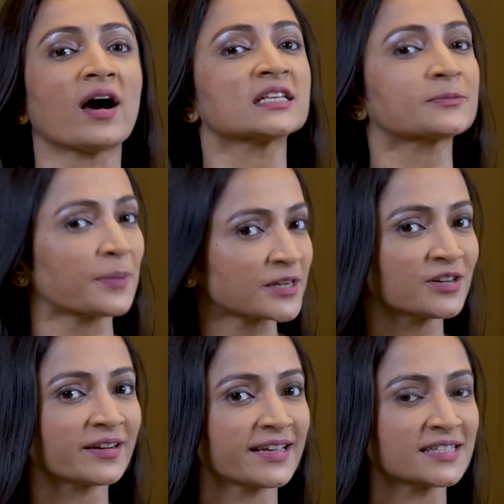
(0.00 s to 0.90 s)
our
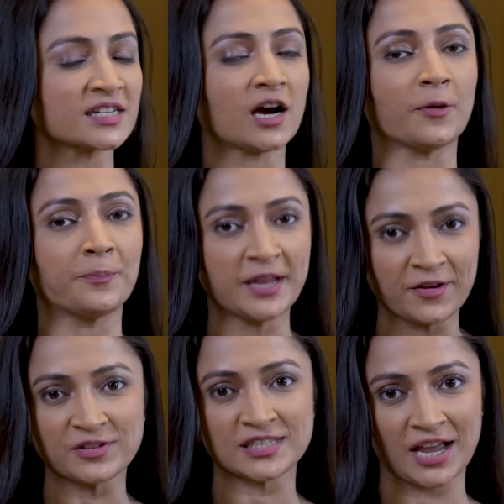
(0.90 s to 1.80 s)
special guest, a
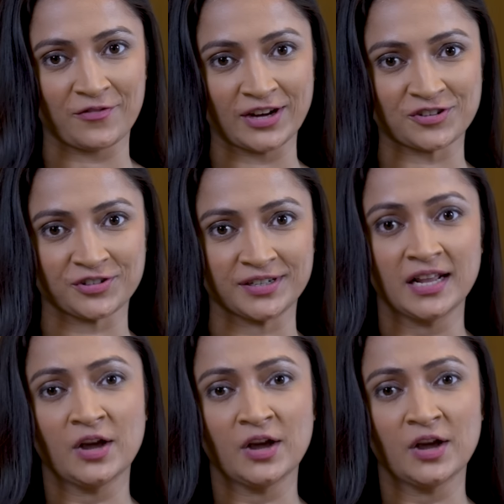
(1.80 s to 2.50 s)
BFSI veteran